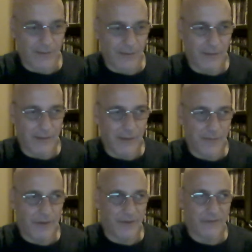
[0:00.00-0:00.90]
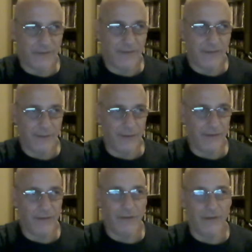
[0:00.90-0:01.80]
keep it as a
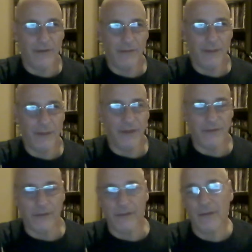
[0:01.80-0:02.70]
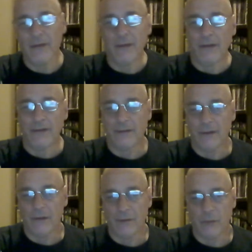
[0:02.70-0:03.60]
series on my Patreon.
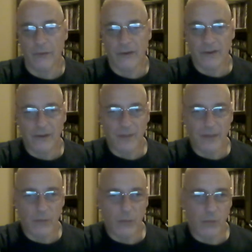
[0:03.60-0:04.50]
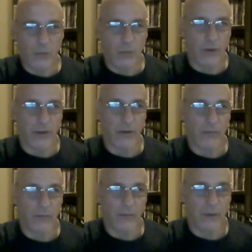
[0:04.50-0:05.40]
So what I'm going to be
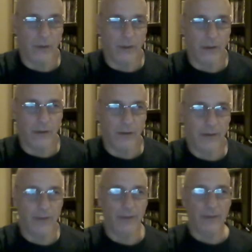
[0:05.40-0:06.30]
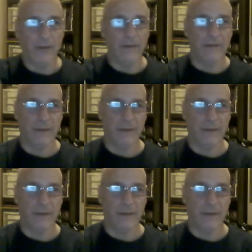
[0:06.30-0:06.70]
working on is